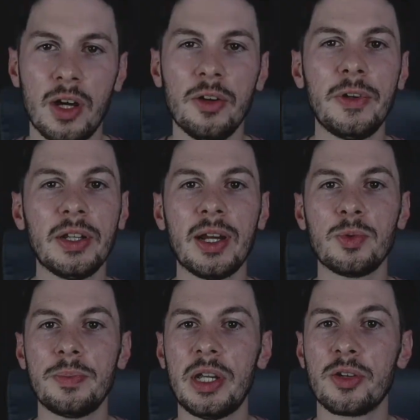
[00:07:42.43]
I think that
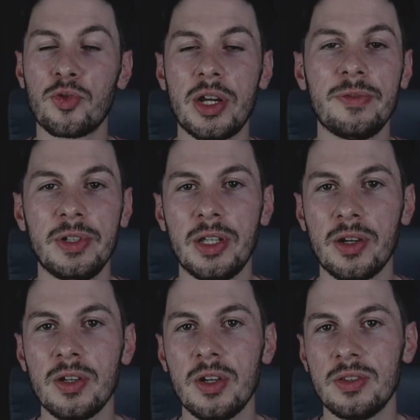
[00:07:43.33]
would be a great
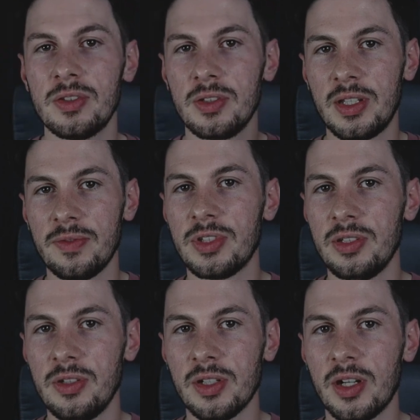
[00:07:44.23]
video to give to
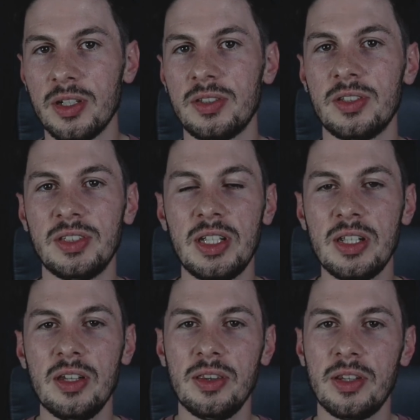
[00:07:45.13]
you guys to
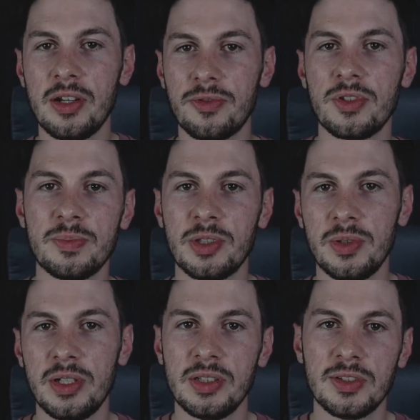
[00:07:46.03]
see the difference
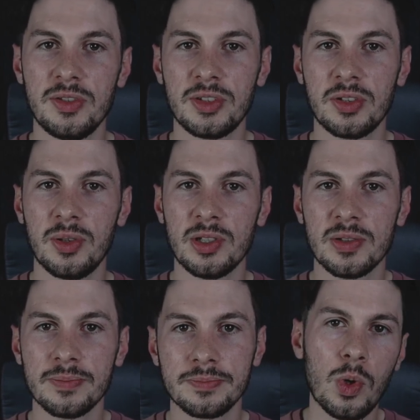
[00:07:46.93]
between these two scooters.
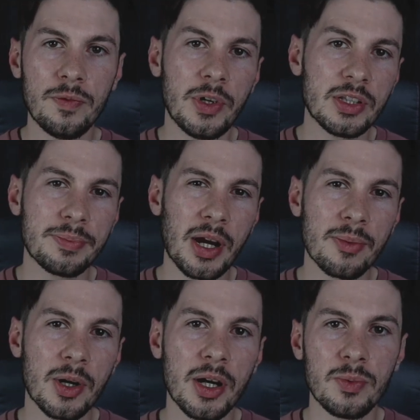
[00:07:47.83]
One thing to bear
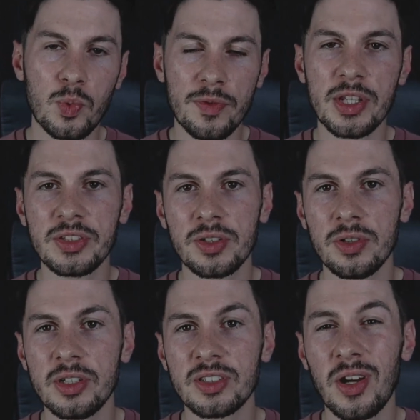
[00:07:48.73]
in mind with this
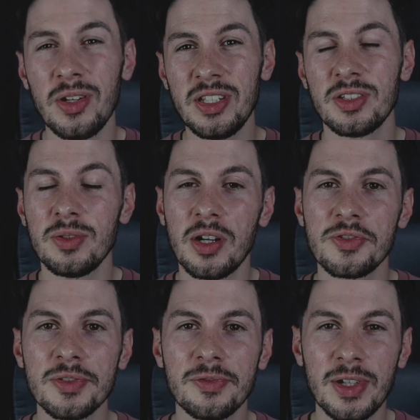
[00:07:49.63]
scooter is only
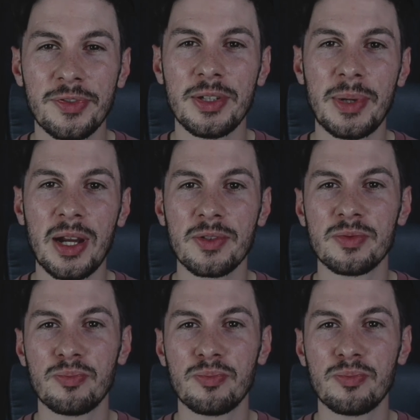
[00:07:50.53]
£250